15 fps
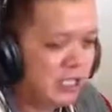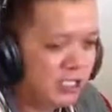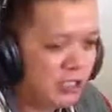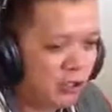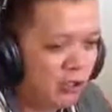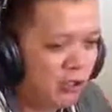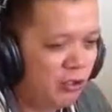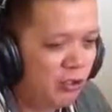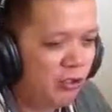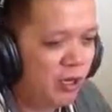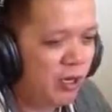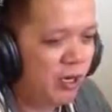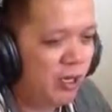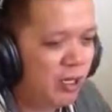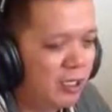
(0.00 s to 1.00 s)

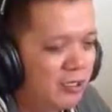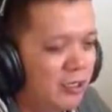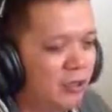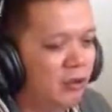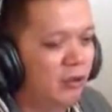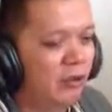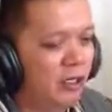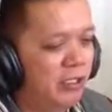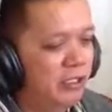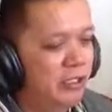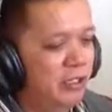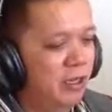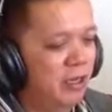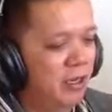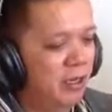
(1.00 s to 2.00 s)
So uh, the Lord
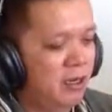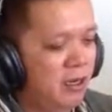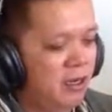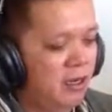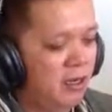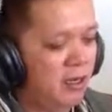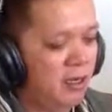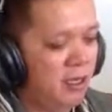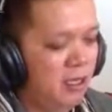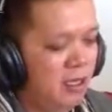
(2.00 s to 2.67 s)
uh,